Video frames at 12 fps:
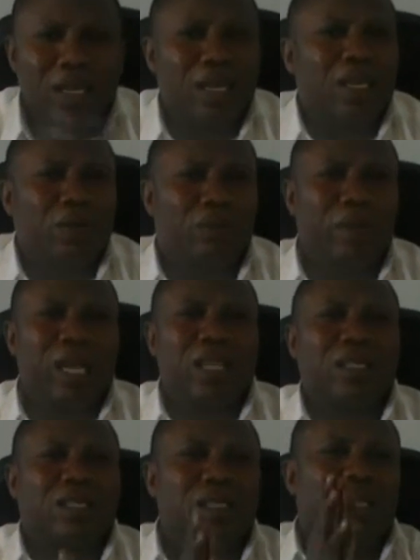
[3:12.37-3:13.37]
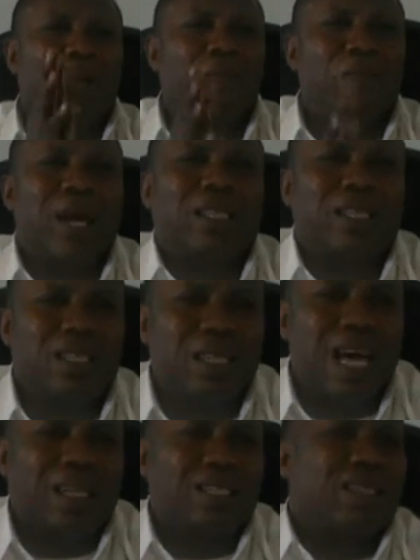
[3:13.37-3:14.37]
it means it's a person
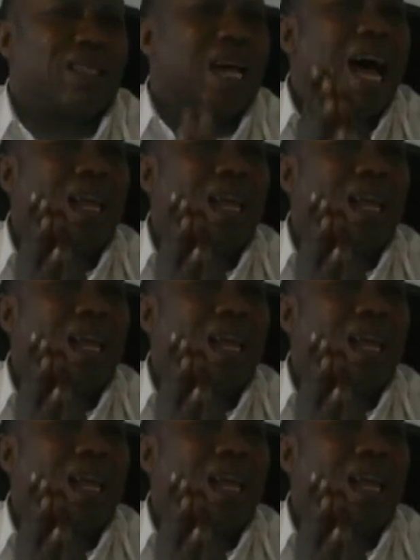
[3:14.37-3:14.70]
that is